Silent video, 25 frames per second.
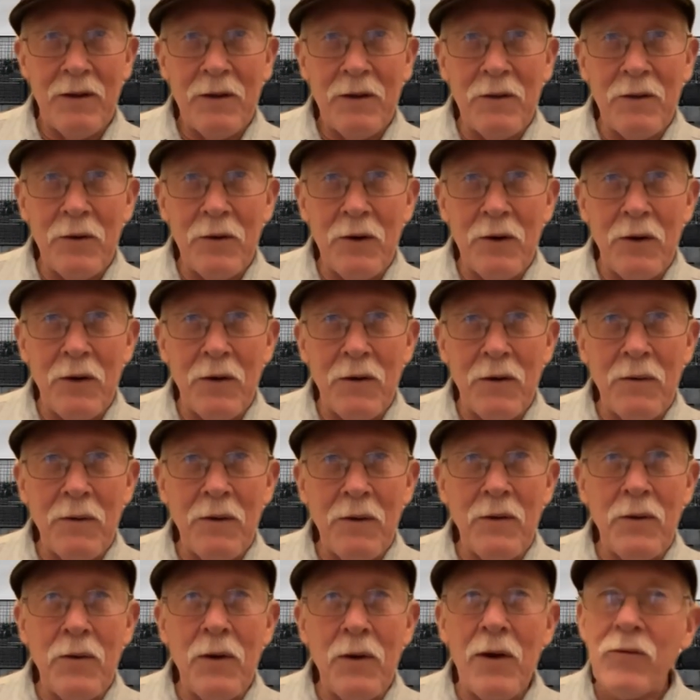You
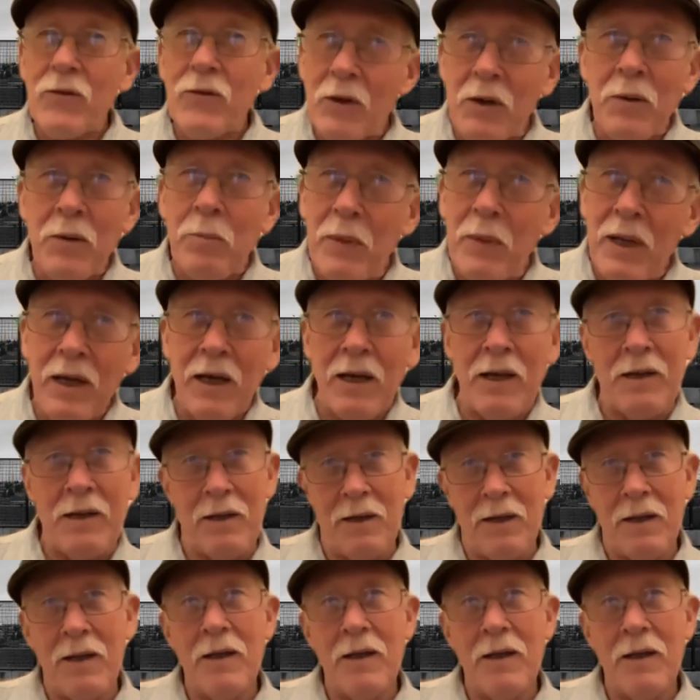know, you have to commit.